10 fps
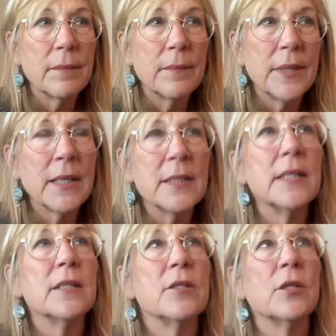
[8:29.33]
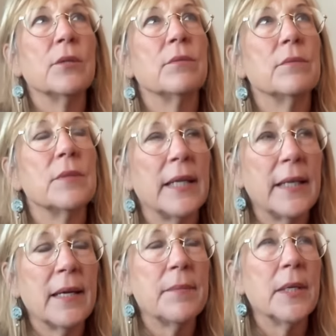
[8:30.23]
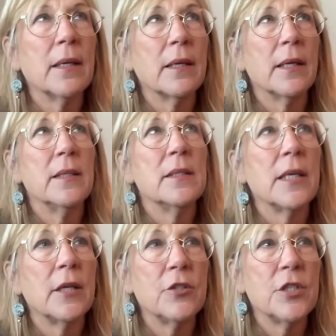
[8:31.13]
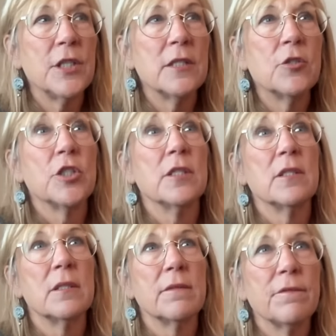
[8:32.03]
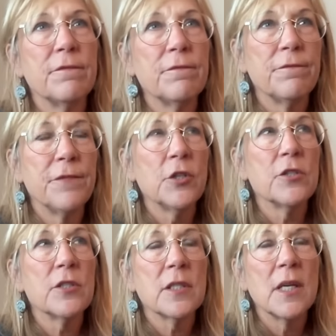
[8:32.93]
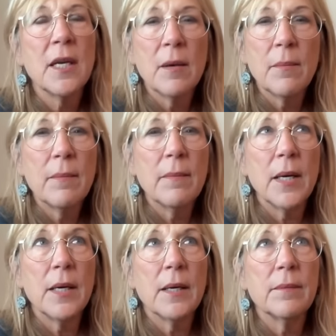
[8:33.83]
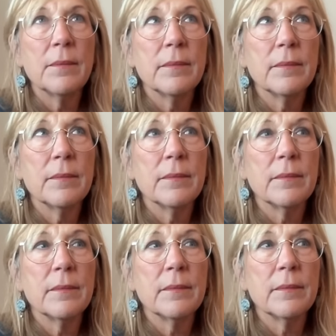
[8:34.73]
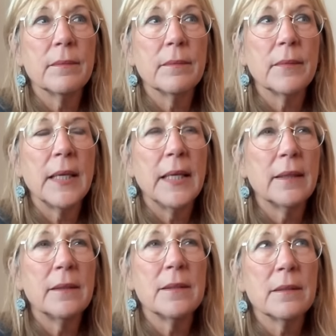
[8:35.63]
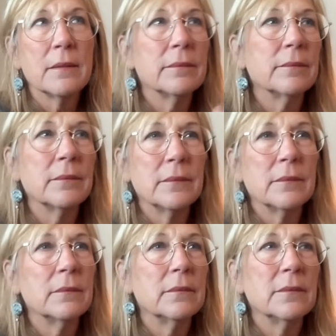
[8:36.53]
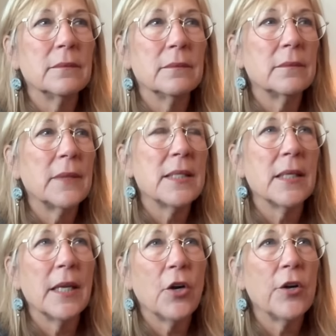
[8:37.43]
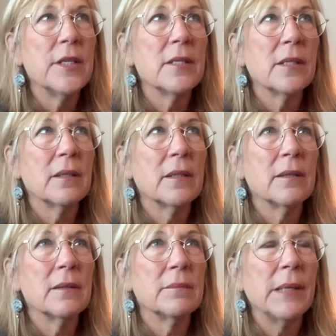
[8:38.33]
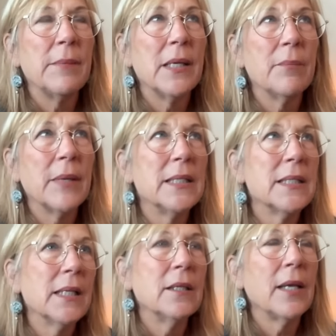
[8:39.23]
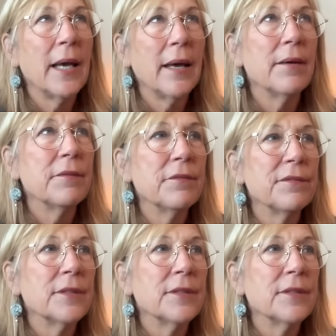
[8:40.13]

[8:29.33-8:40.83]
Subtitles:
because he is so dynamic and his energy is just fierce. And as an Aries, maybe he might tend to have